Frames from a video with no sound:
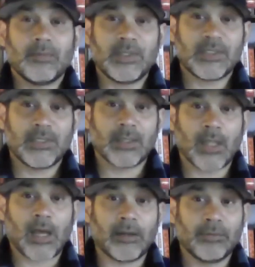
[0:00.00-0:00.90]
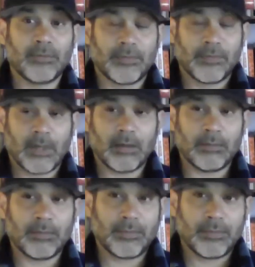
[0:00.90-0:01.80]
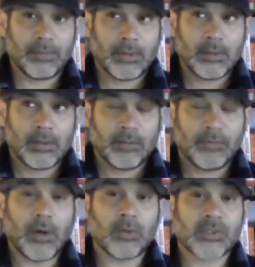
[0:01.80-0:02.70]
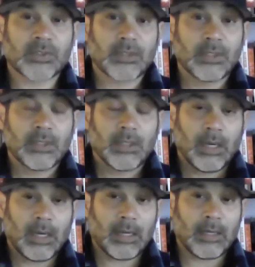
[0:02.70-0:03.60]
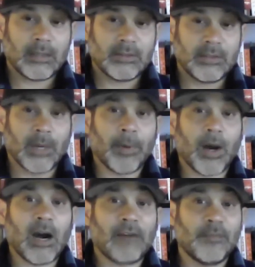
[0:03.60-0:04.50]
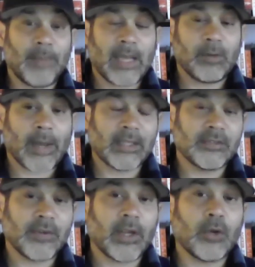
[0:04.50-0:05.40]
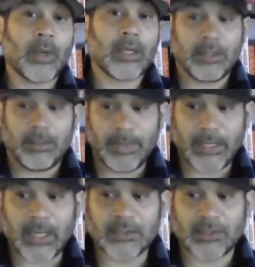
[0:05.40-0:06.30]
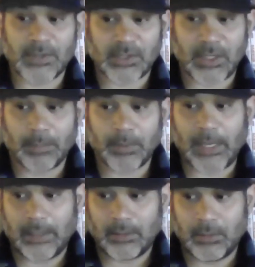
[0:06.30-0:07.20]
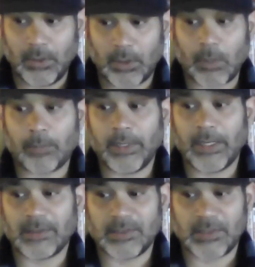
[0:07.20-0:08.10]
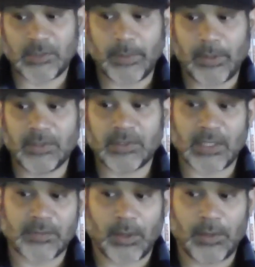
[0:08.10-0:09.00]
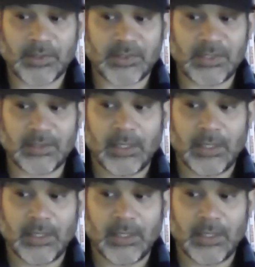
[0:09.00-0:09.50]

see a lot of folks jump off of bandwagons very quickly because of a slump like Julio Rodriguez has experienced thus far this season.